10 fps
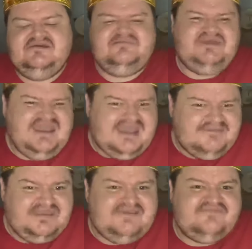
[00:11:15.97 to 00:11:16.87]
Be
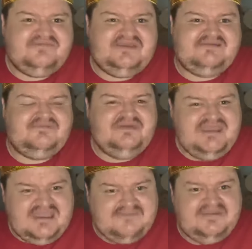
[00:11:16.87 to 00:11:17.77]
happy for people, be
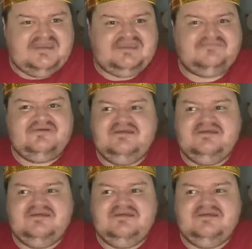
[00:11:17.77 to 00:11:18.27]
happy.